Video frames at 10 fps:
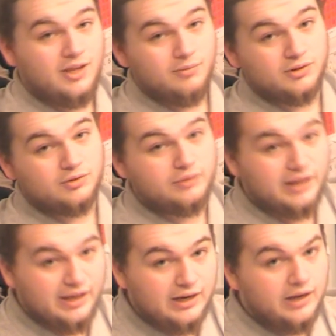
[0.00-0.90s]
theme or it's
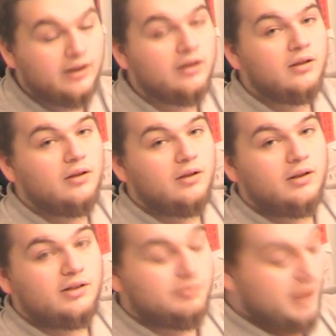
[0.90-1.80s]
related.
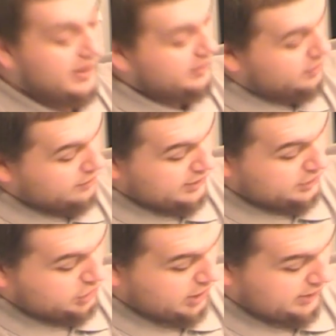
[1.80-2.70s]
It's better to do
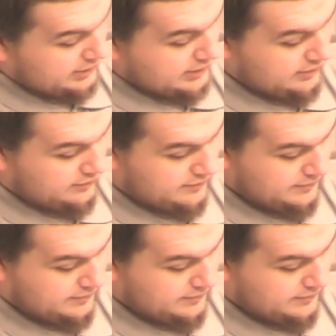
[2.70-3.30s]
it in chunks.